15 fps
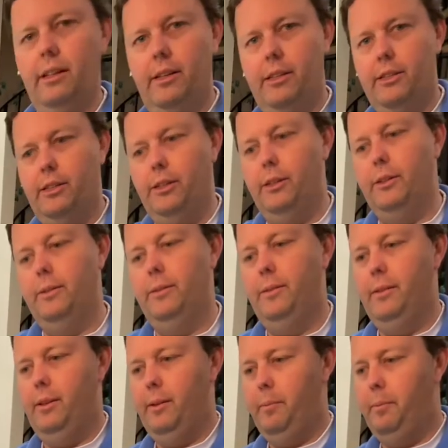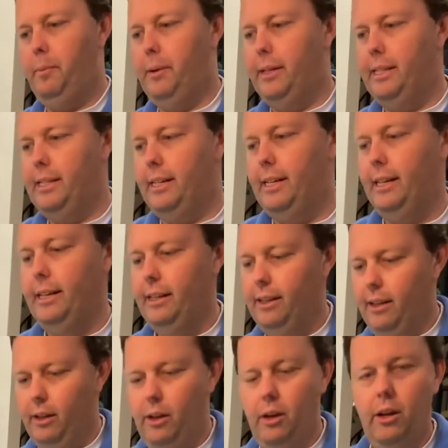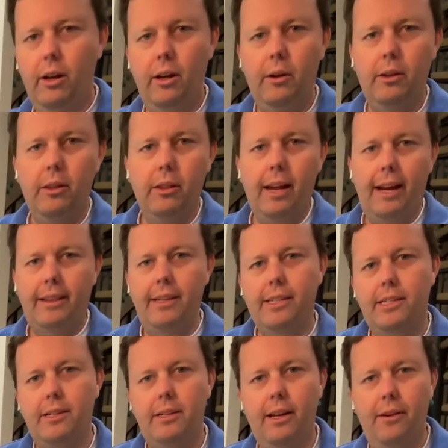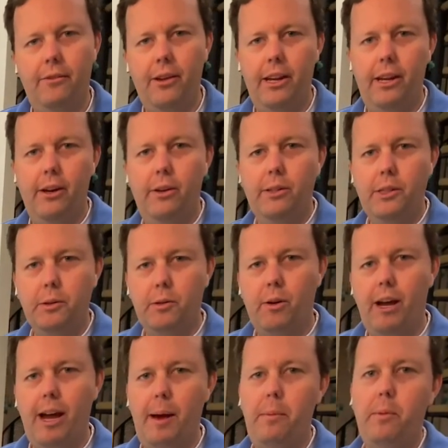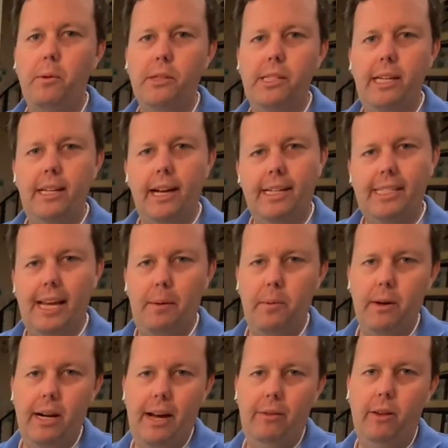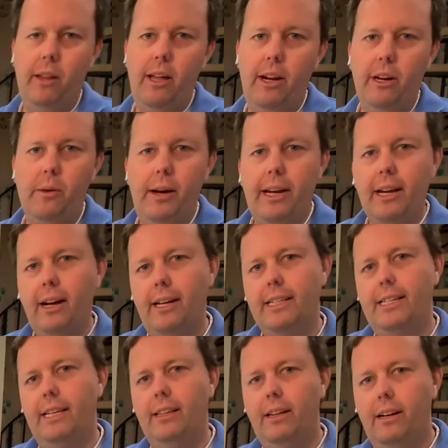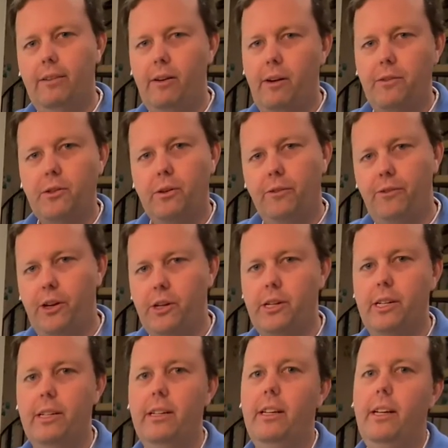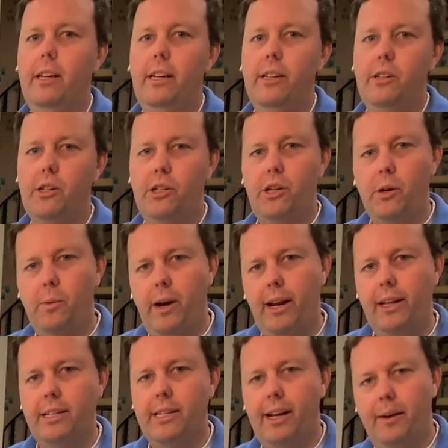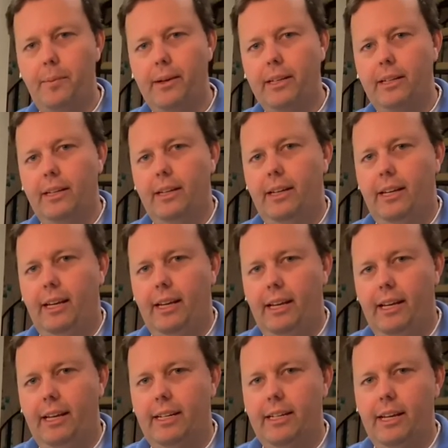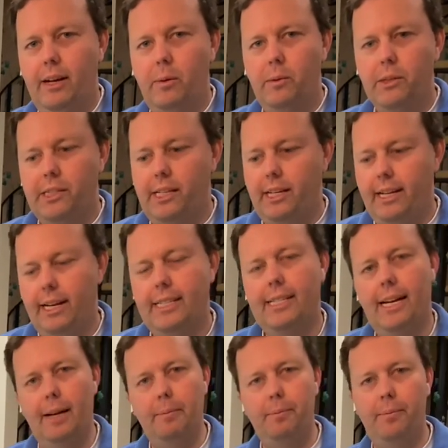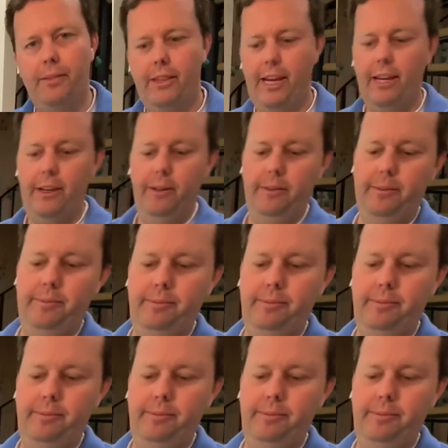So, but uh, like this uh, video, subscribe. We'll see you next time. We're going to have a lot of great content, a lot of offshore fishing. Just you wait, it's coming. And uh, we'll see you next time. Thank you.